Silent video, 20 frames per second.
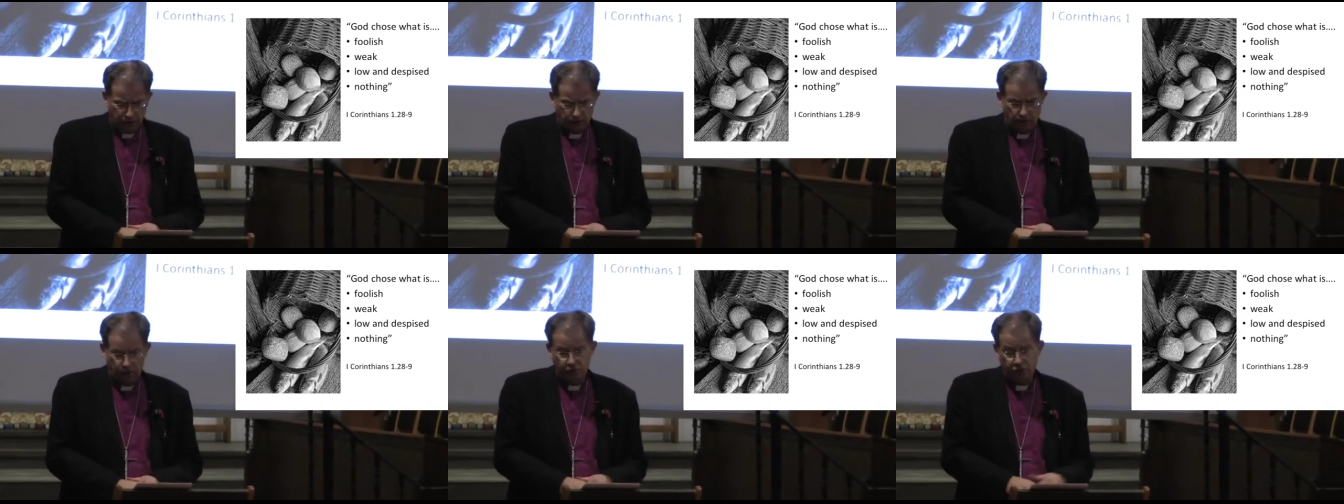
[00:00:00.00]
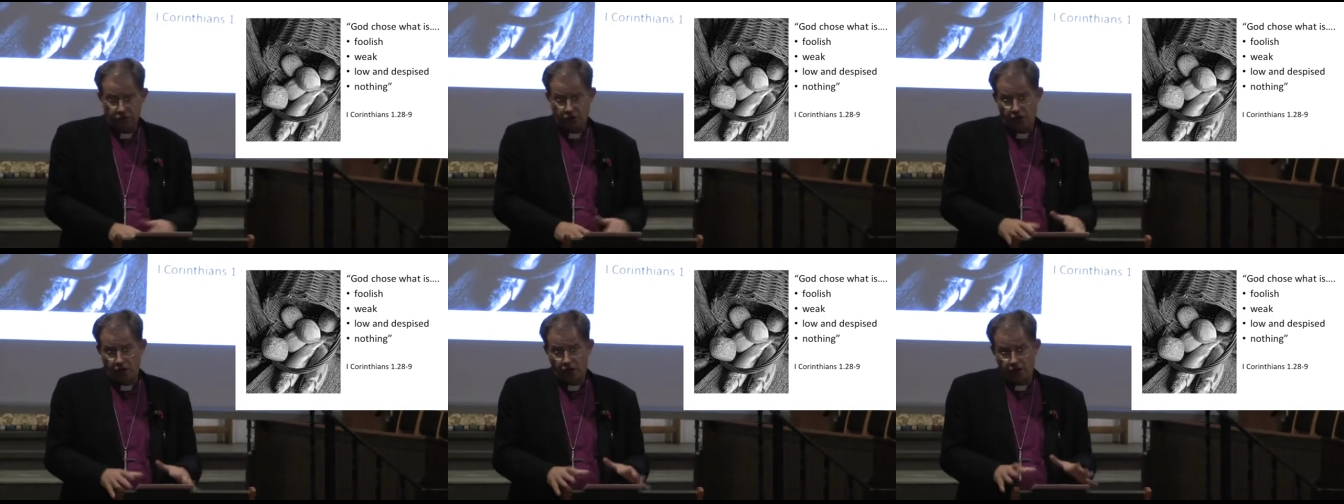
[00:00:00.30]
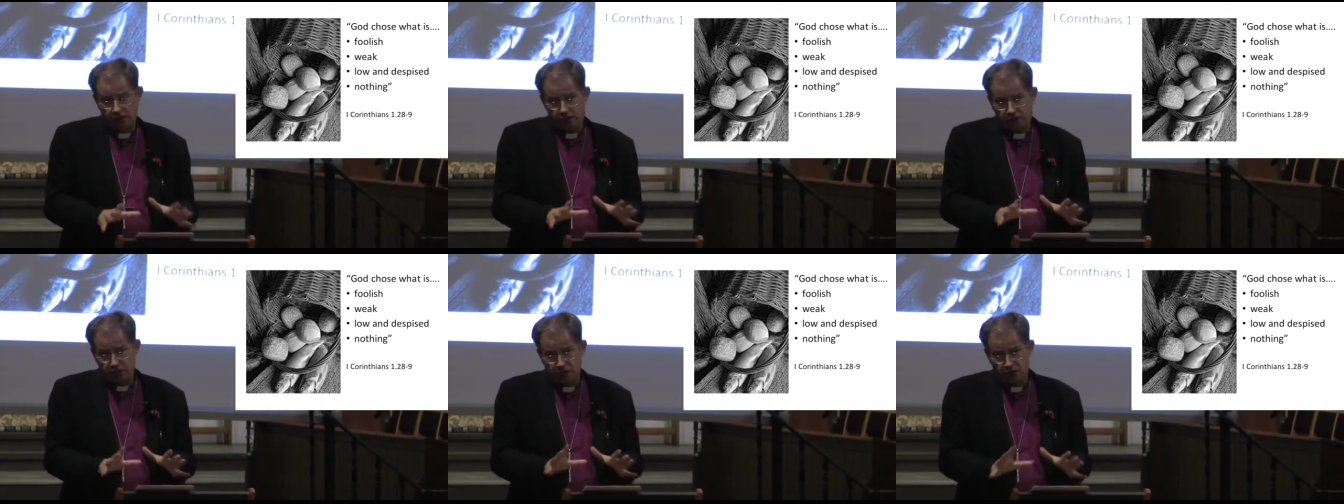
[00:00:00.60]
God
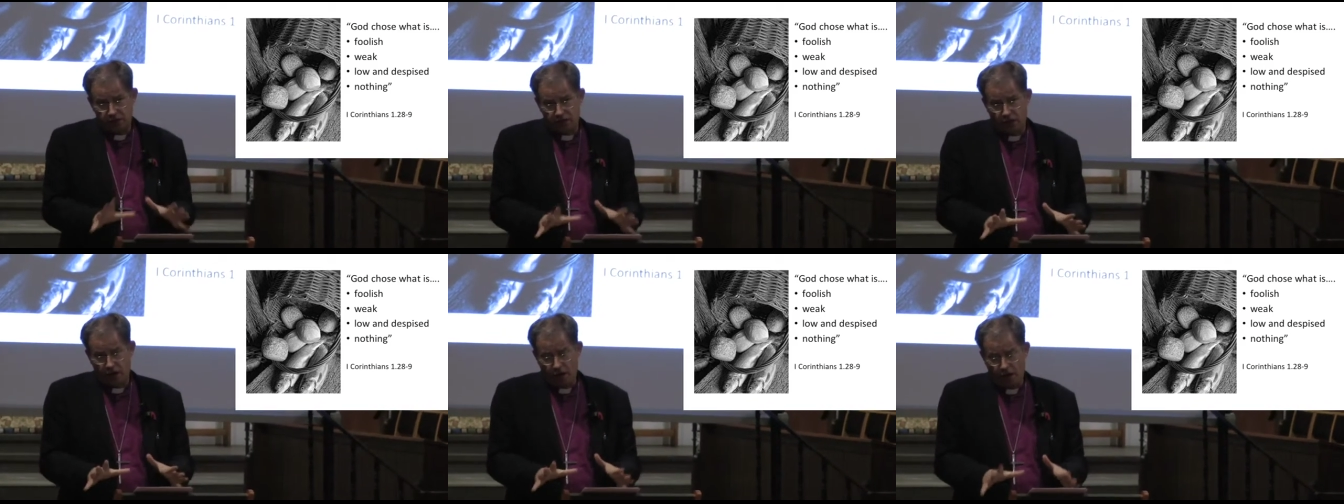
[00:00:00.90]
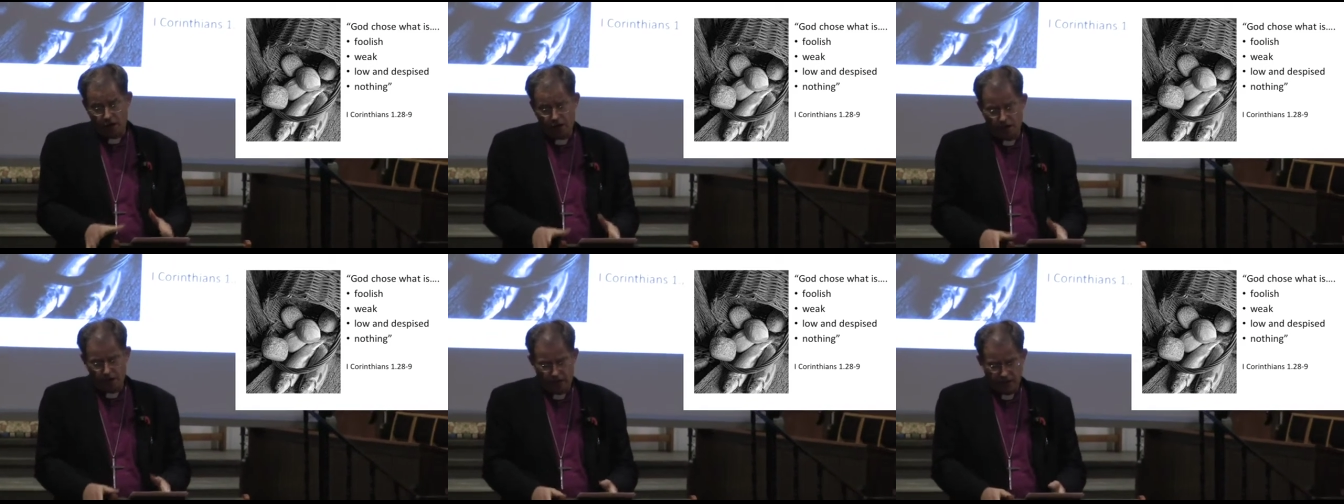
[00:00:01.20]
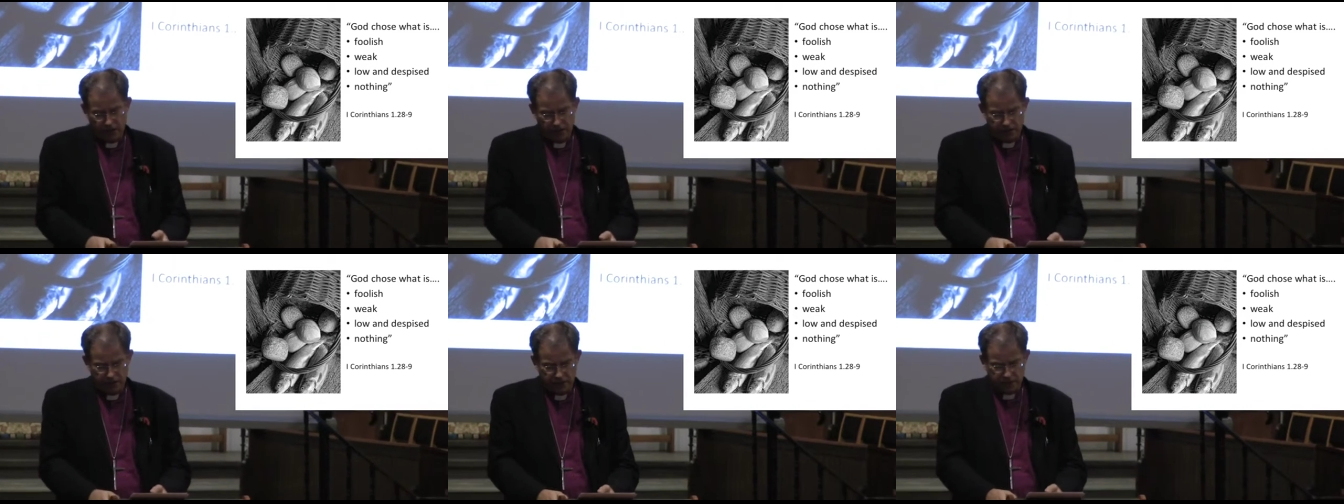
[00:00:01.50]
chose what is low
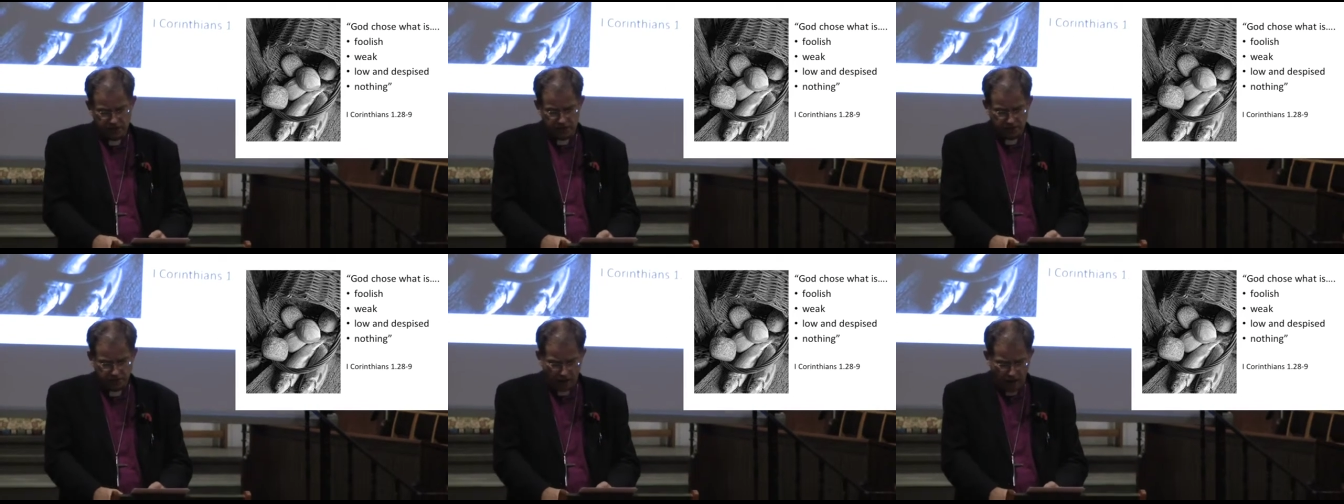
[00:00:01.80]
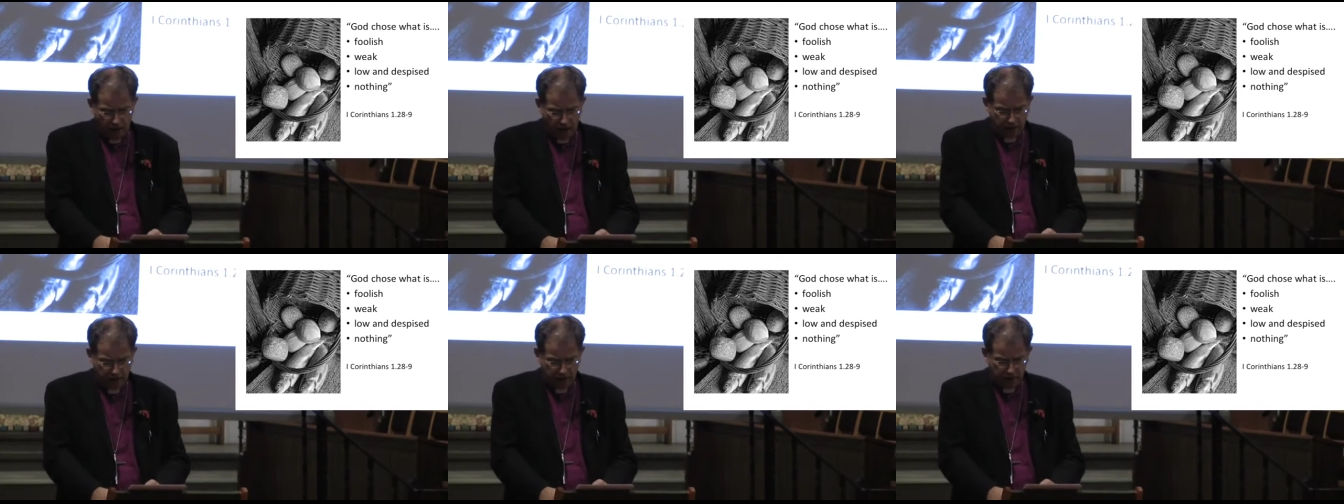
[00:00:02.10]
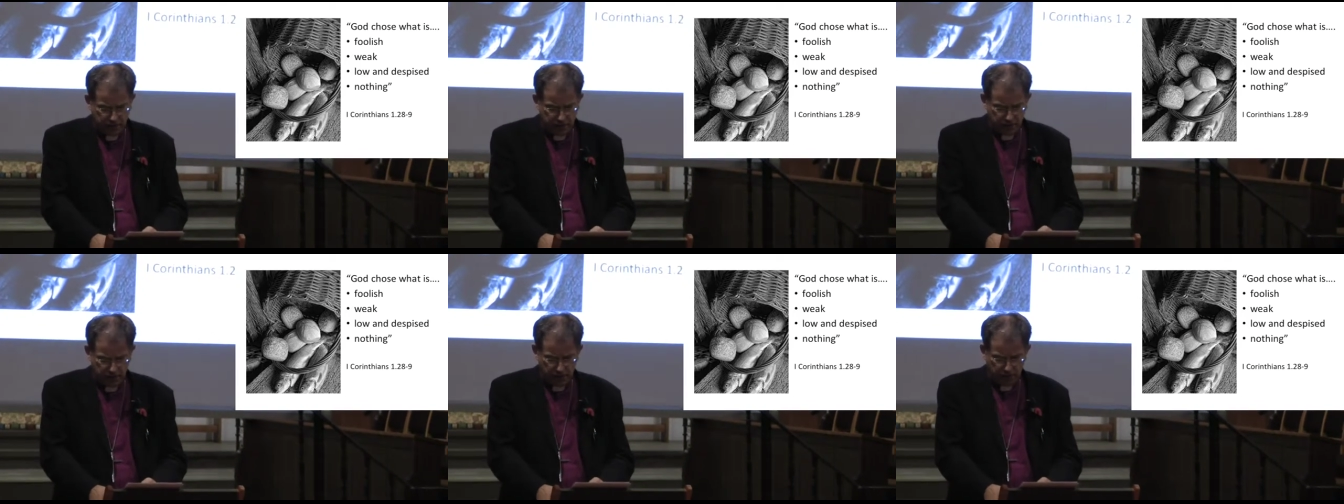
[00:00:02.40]
and
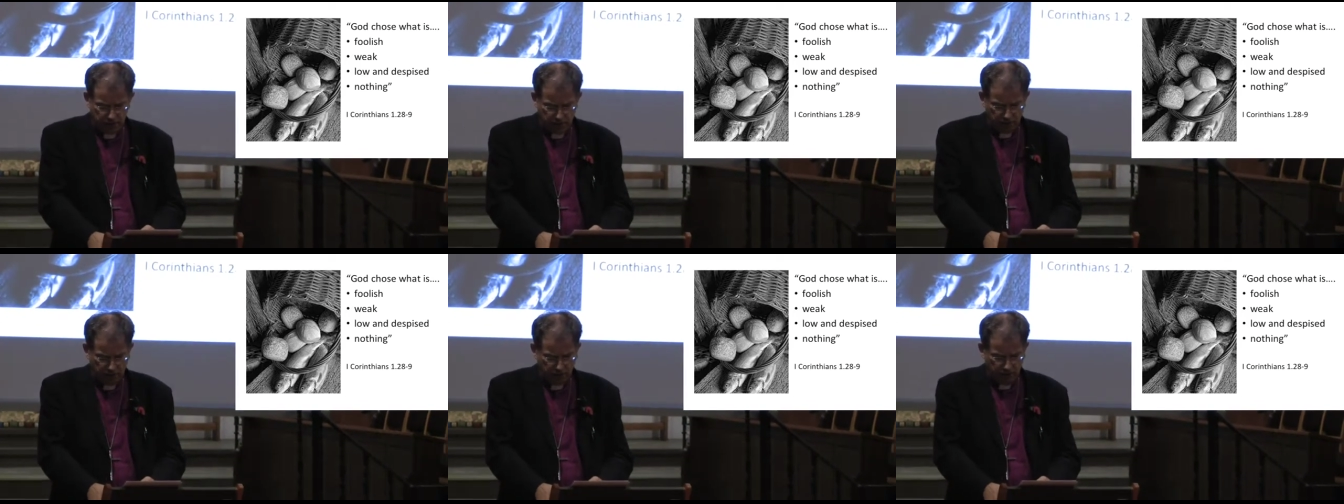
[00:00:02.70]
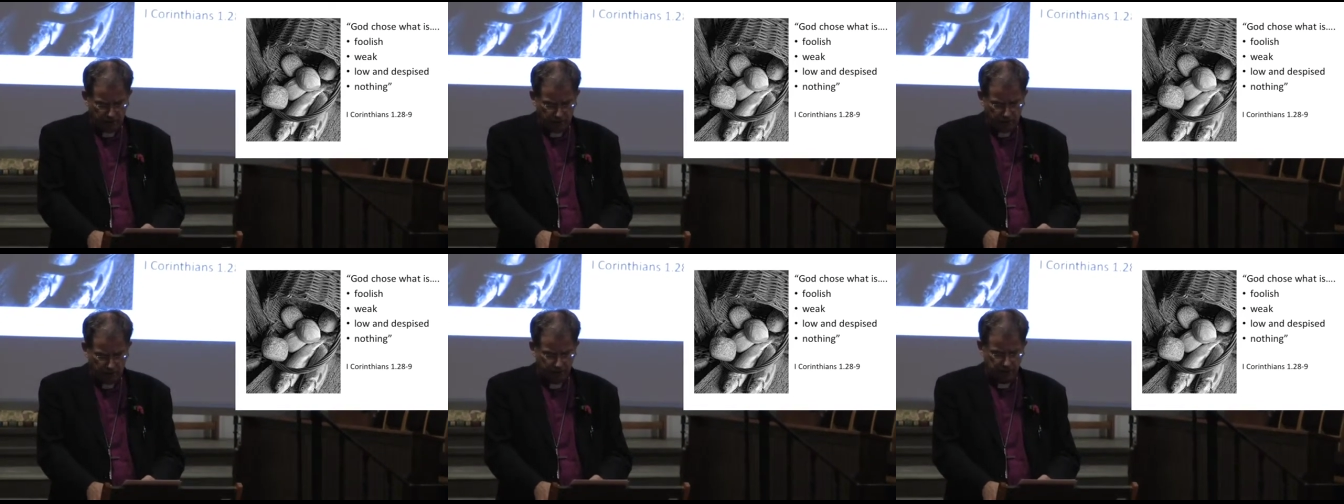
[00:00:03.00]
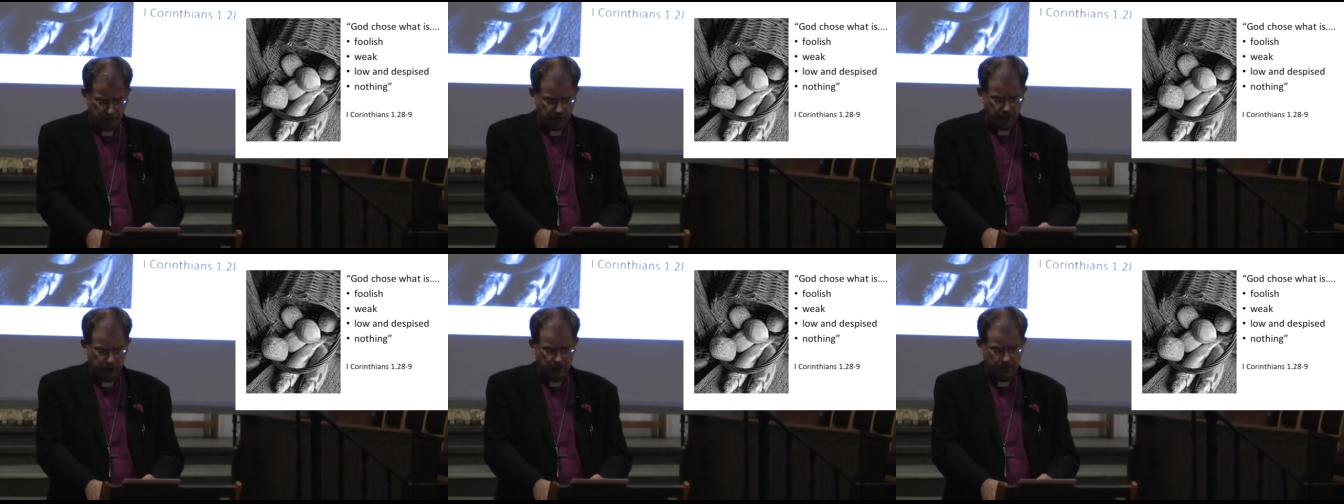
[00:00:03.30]
despised in the
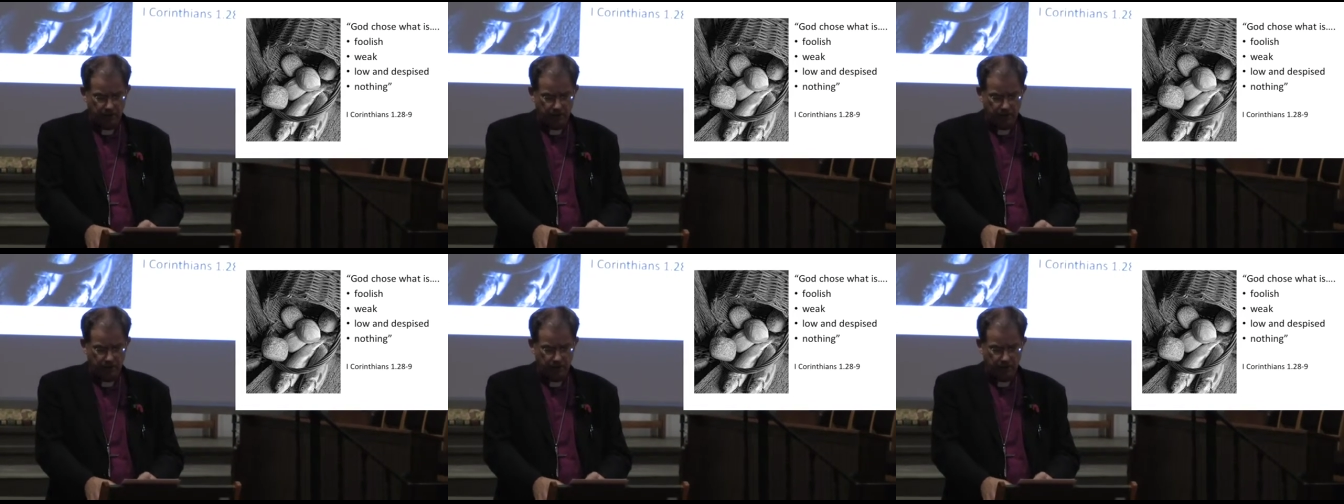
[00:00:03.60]
world,